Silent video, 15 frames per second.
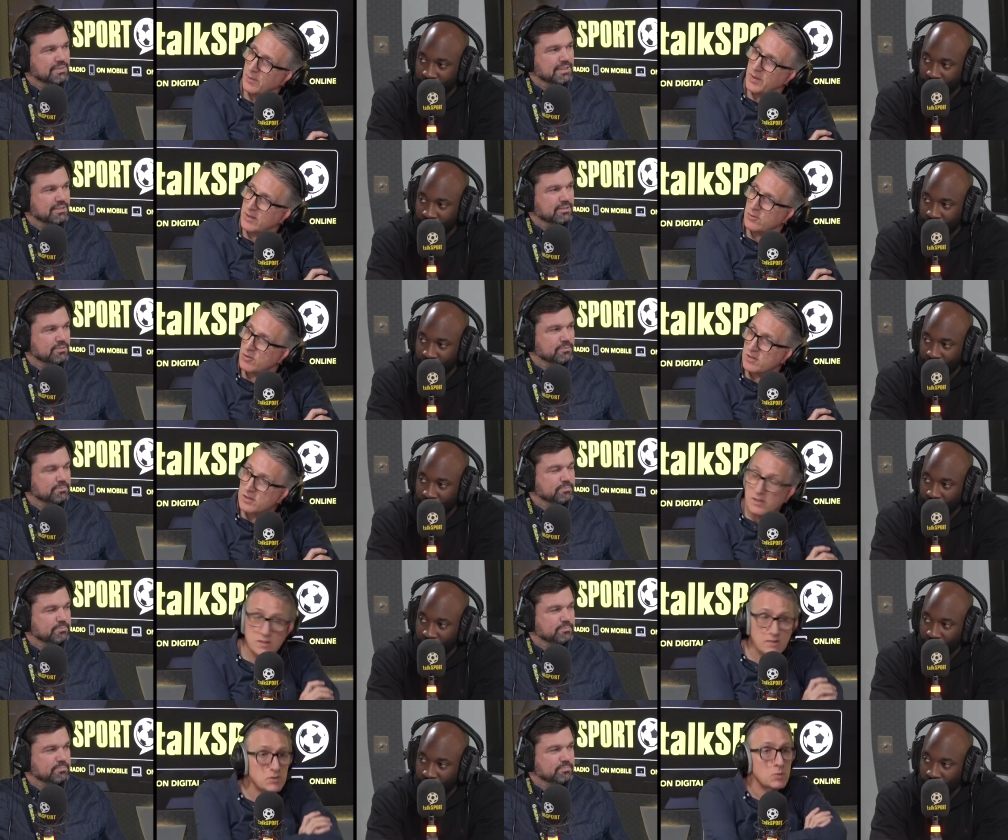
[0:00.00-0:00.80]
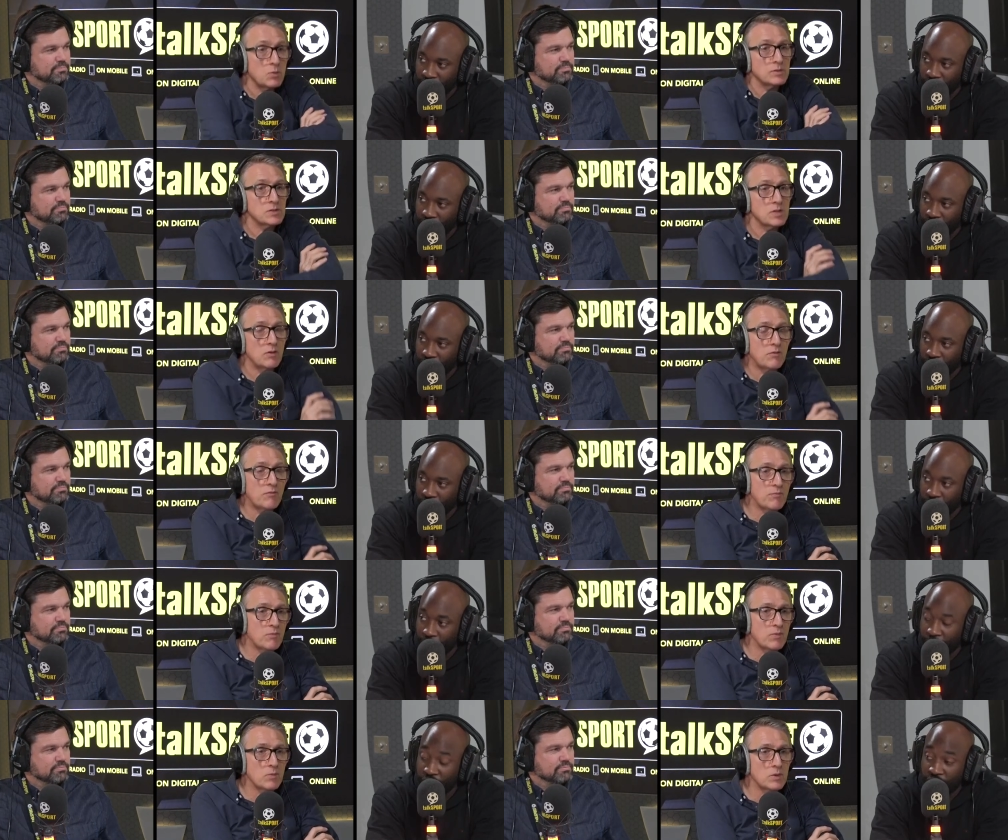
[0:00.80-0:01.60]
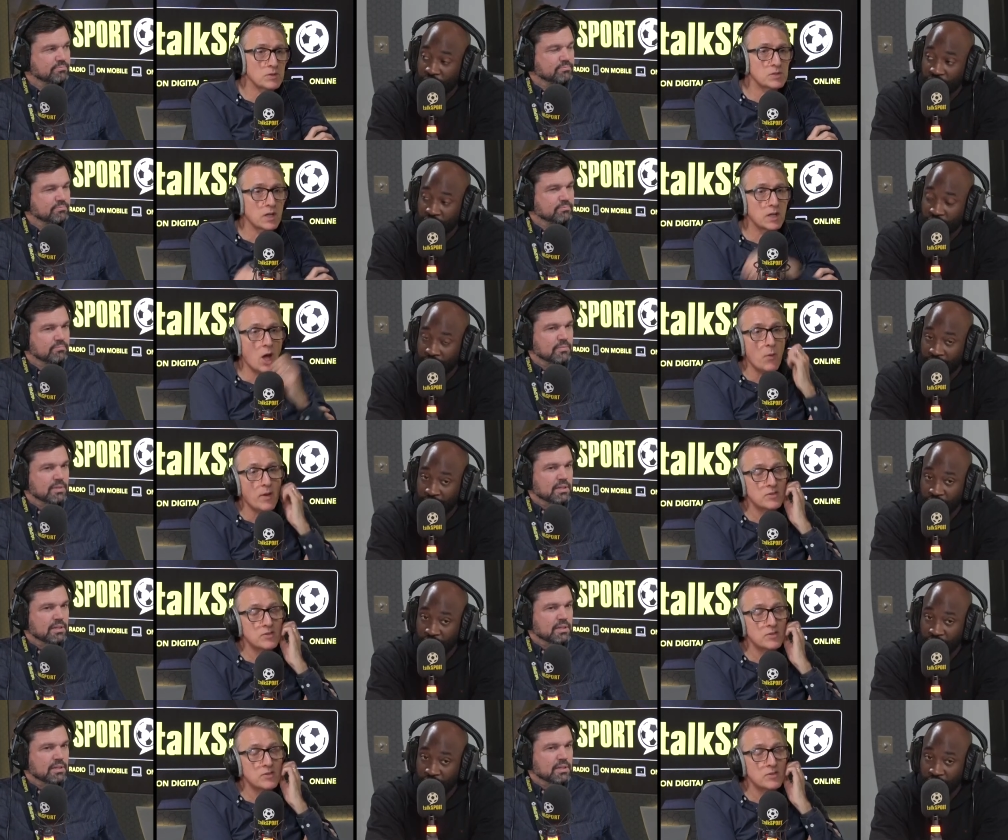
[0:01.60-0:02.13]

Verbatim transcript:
Speaker 1: It'd be interesting to see if she wants to. Be interesting to see if